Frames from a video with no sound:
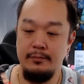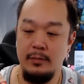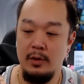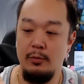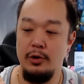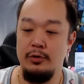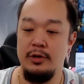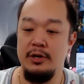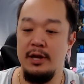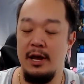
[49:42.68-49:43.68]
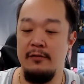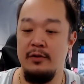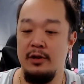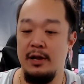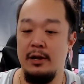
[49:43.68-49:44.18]
where you can have
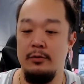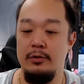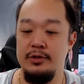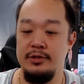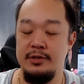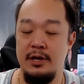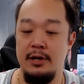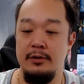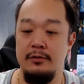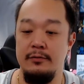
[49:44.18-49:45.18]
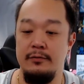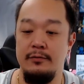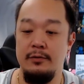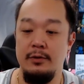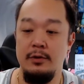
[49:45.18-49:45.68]
Cloud just kind of
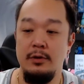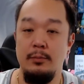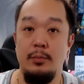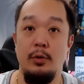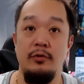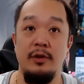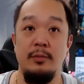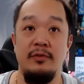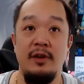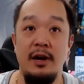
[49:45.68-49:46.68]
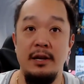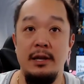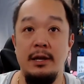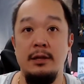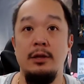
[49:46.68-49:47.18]
posing beside
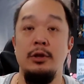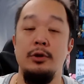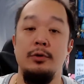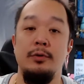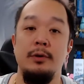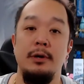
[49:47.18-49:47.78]
it. You know,